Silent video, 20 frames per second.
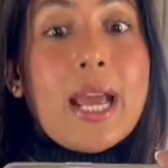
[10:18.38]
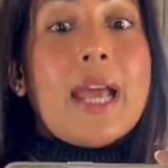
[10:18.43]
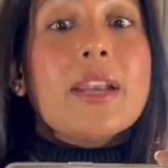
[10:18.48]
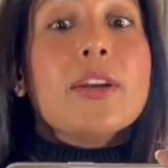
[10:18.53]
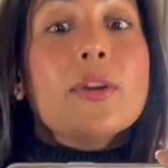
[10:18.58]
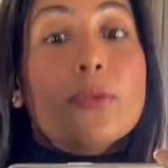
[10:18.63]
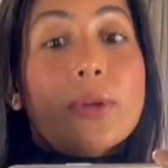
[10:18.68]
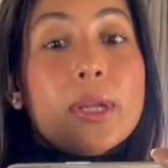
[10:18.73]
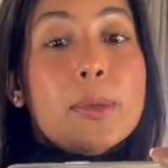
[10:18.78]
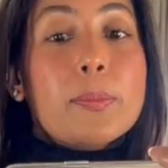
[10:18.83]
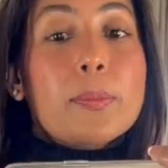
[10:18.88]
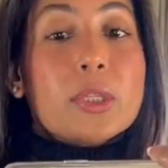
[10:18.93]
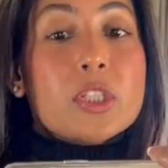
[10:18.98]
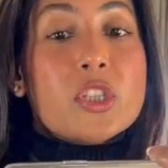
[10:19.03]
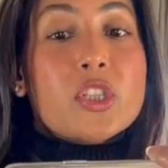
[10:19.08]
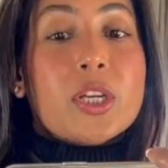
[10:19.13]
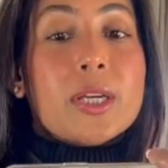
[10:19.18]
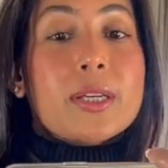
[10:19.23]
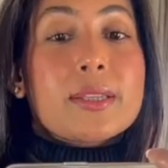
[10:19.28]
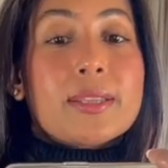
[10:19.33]

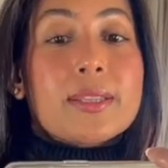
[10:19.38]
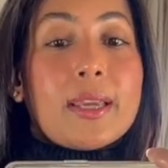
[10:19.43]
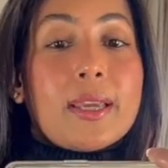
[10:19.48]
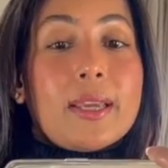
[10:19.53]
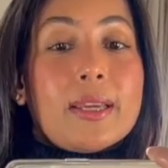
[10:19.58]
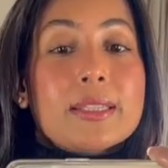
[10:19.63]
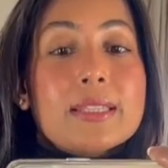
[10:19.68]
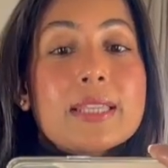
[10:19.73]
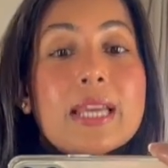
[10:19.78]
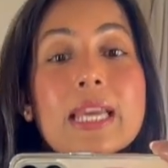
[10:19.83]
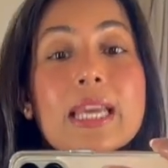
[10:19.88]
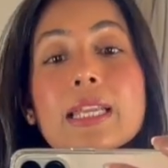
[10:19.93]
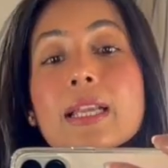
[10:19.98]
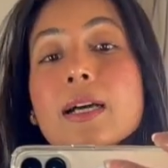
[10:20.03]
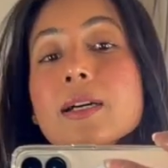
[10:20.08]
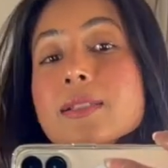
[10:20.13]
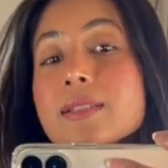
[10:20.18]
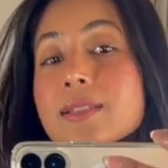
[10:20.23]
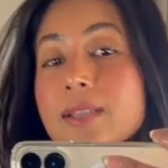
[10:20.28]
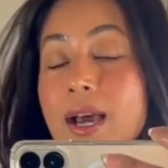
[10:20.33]
repurchasing it in
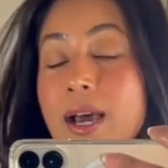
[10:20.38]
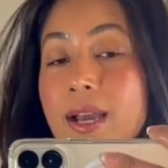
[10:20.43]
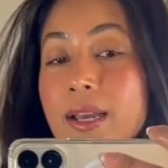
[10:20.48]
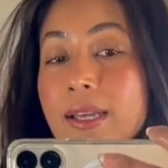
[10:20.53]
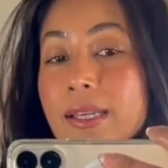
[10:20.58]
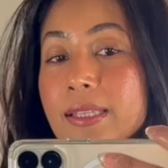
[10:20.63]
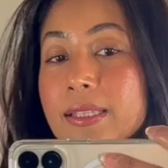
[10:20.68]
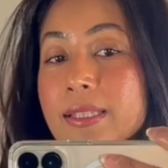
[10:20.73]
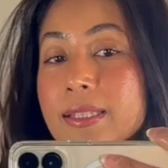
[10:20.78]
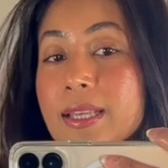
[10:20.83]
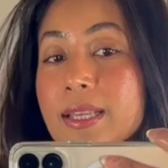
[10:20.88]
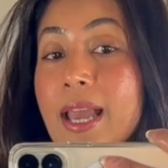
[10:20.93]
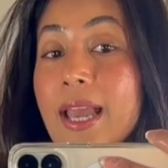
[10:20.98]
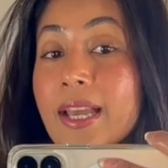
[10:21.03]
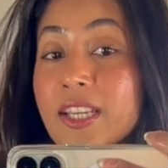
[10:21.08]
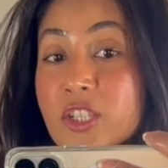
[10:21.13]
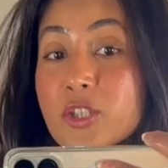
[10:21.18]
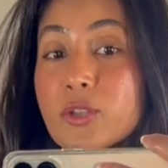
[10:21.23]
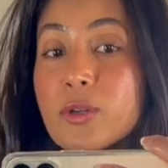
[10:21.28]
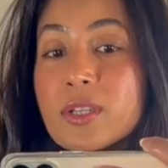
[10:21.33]
a size
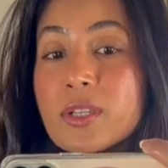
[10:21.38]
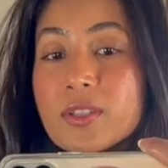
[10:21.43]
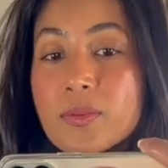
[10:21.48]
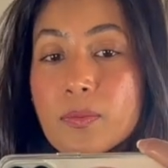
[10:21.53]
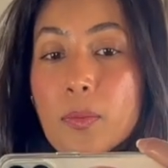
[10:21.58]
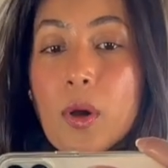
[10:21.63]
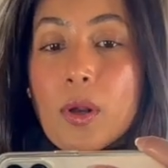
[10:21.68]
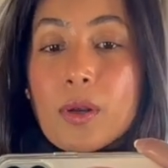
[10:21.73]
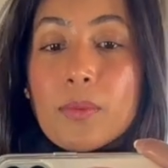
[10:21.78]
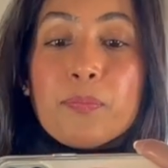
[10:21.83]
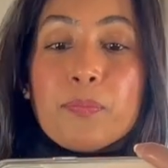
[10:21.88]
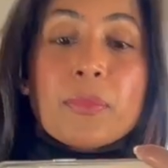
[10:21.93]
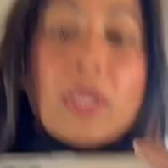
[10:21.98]
extra small.